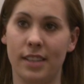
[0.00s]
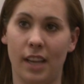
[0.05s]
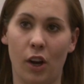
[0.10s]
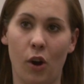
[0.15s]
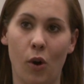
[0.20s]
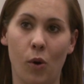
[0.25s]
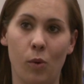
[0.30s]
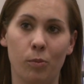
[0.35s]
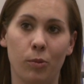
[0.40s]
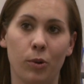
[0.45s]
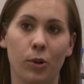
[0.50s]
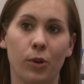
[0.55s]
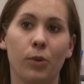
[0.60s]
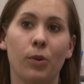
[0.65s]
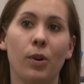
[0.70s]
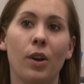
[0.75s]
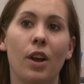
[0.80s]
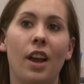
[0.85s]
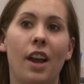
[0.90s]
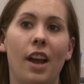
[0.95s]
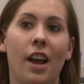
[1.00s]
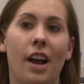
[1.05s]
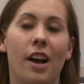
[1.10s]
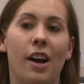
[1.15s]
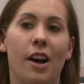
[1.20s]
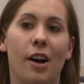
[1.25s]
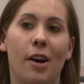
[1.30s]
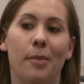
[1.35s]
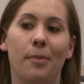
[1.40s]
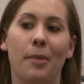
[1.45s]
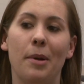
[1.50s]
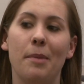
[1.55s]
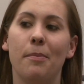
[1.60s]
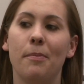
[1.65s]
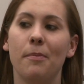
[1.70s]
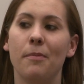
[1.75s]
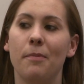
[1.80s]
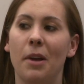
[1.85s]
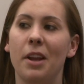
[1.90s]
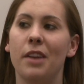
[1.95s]
I homebrew. Um, my,
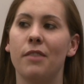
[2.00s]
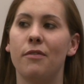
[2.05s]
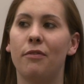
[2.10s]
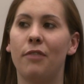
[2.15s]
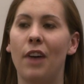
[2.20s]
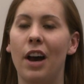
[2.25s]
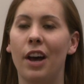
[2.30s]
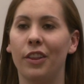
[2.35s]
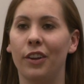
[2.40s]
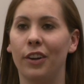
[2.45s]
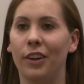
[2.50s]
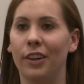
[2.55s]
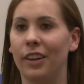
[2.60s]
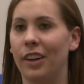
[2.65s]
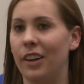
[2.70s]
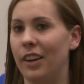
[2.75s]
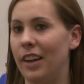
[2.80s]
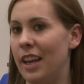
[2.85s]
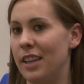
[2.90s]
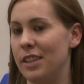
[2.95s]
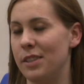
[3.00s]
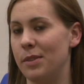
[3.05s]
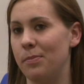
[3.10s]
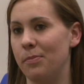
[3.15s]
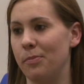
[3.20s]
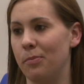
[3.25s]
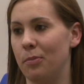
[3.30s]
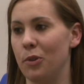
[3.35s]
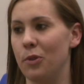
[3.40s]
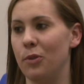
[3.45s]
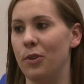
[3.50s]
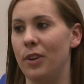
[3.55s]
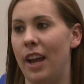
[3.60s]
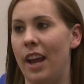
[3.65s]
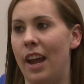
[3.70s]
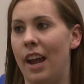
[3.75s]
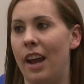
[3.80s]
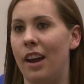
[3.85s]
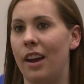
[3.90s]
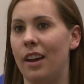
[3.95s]
my father has brewed
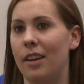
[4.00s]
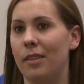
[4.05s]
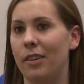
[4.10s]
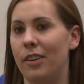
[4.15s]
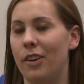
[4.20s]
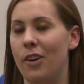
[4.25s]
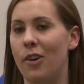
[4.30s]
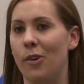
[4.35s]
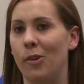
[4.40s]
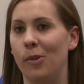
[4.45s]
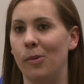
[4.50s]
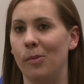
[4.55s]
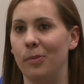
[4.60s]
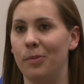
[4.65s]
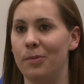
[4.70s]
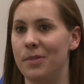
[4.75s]
at home